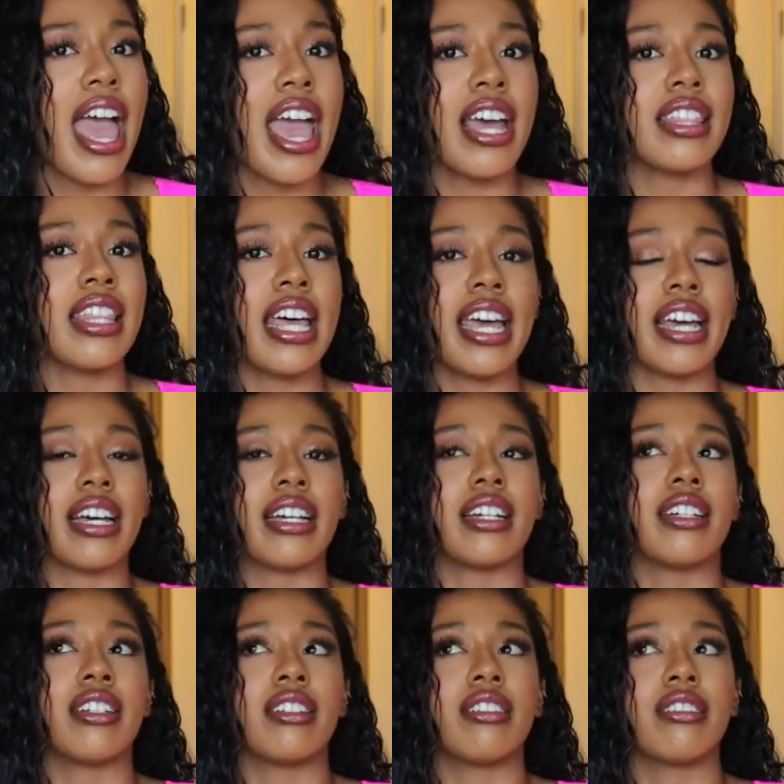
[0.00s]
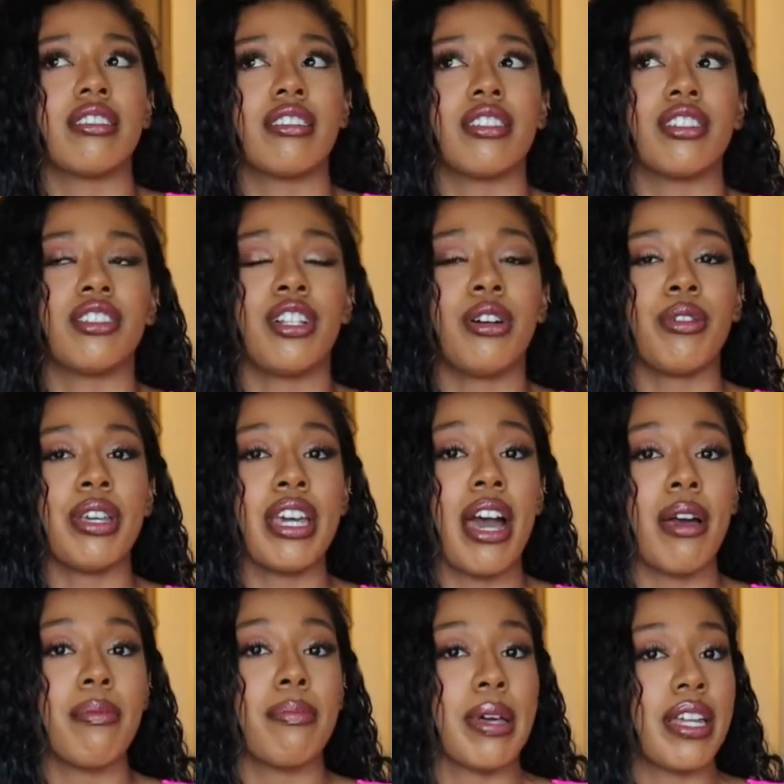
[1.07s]
And like, lowkey,
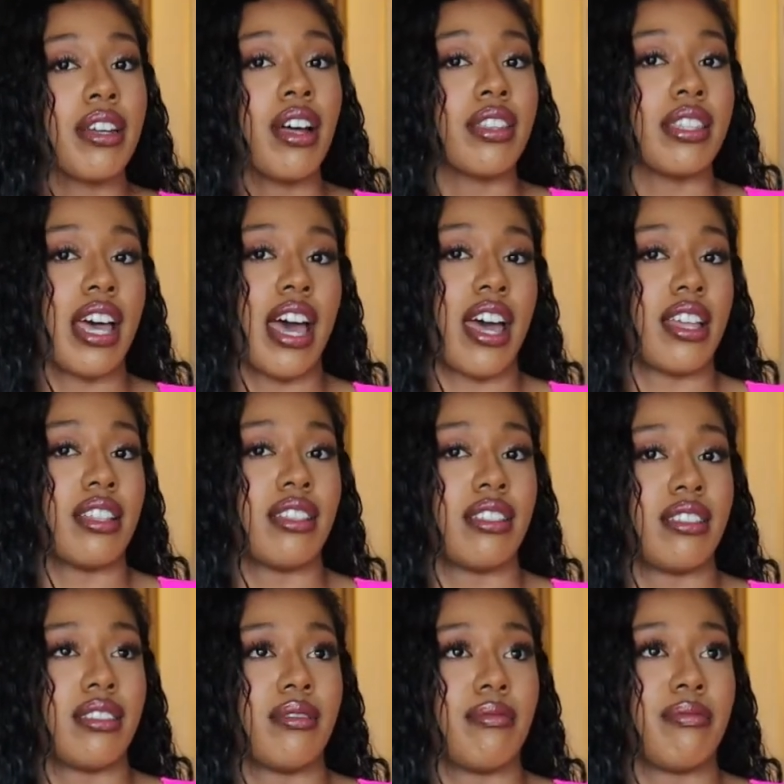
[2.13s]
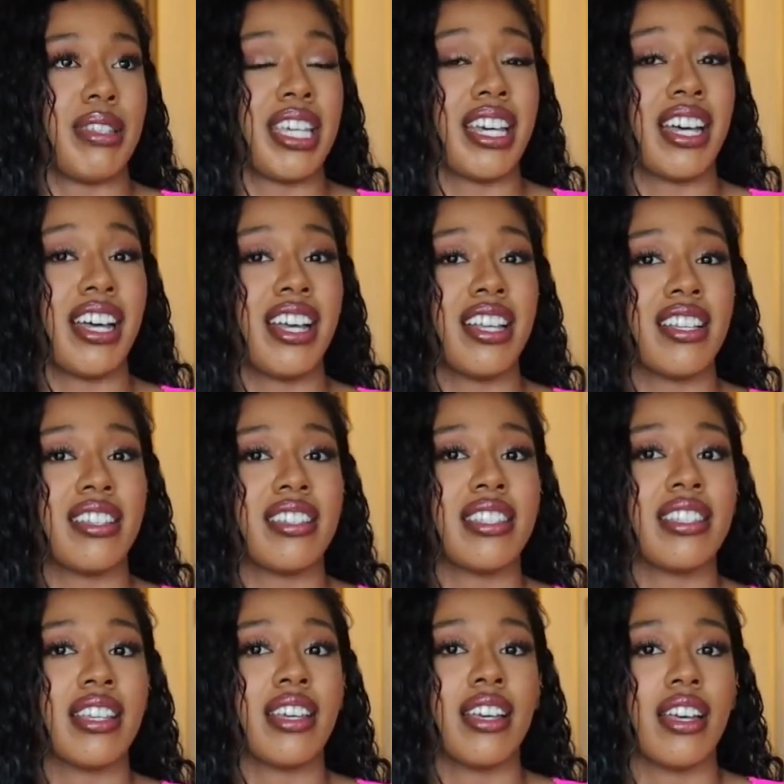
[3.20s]
I've been on that
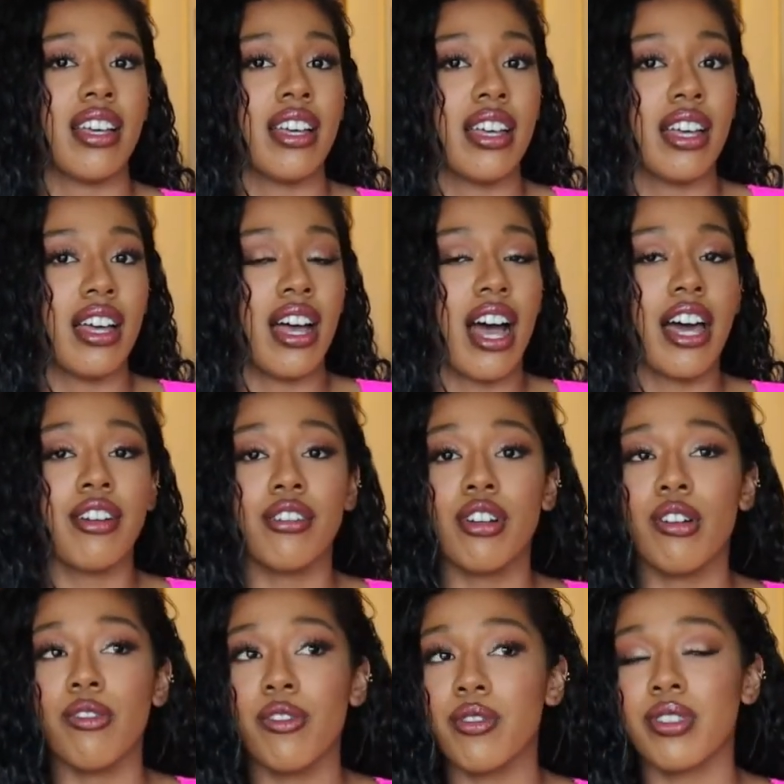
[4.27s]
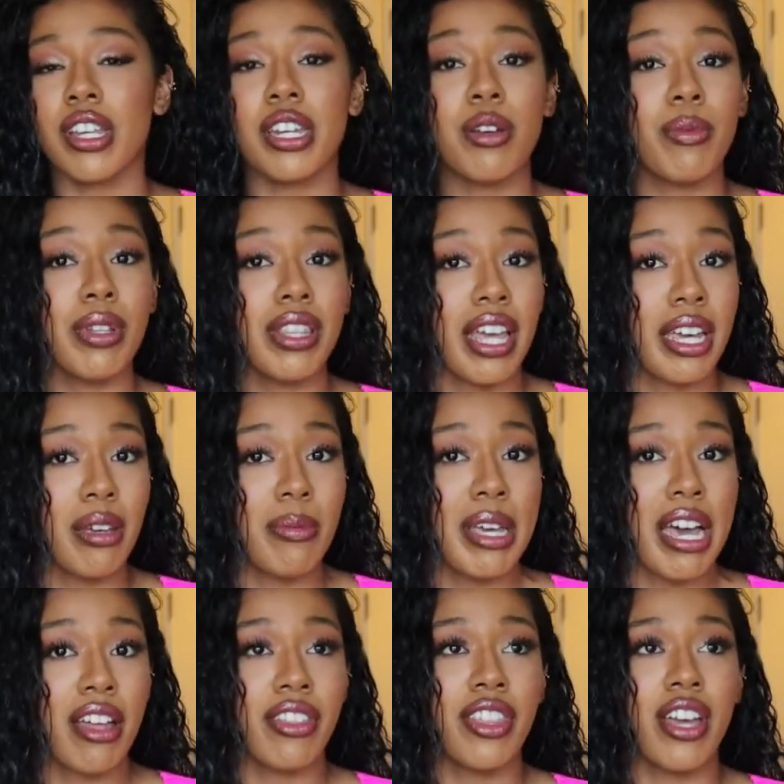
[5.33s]
because I don't know if there's anyone like me
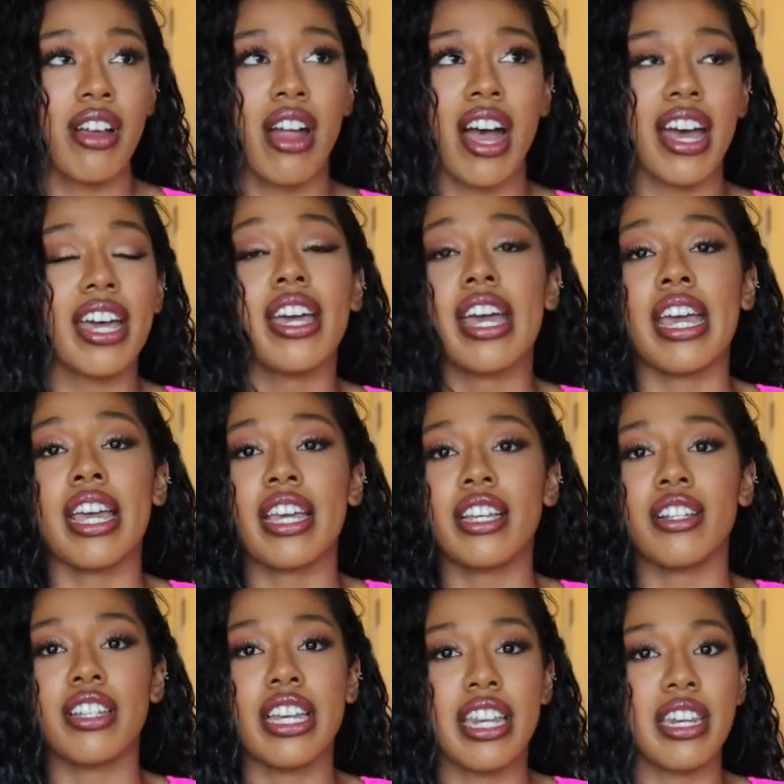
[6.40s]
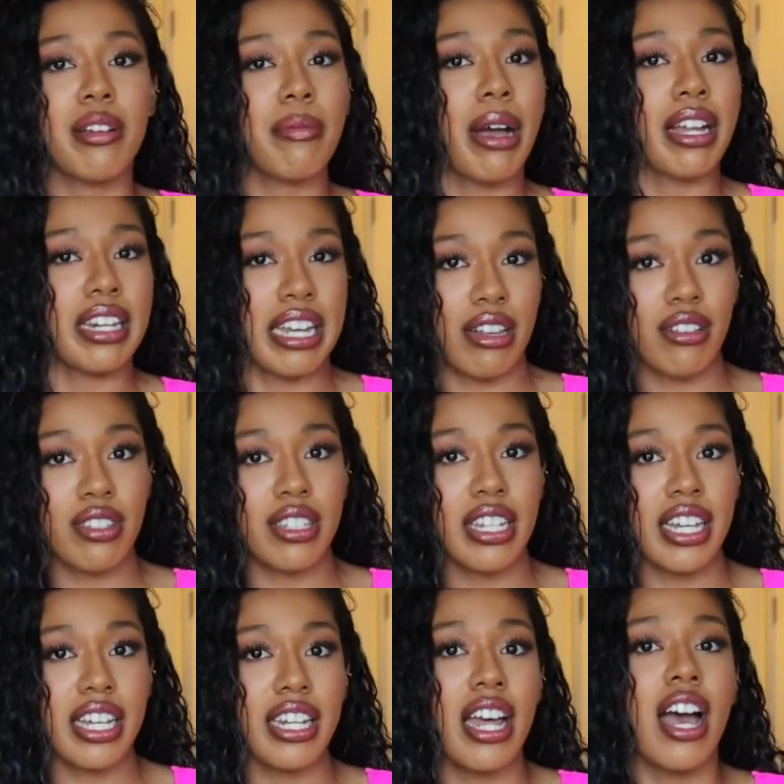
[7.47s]
out there. I hate getting my nails
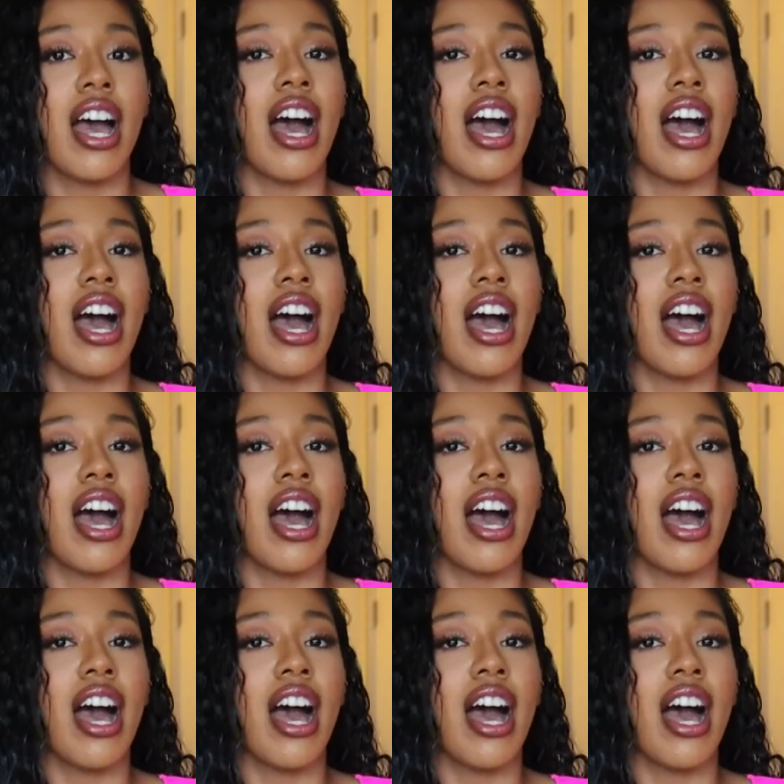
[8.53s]
done.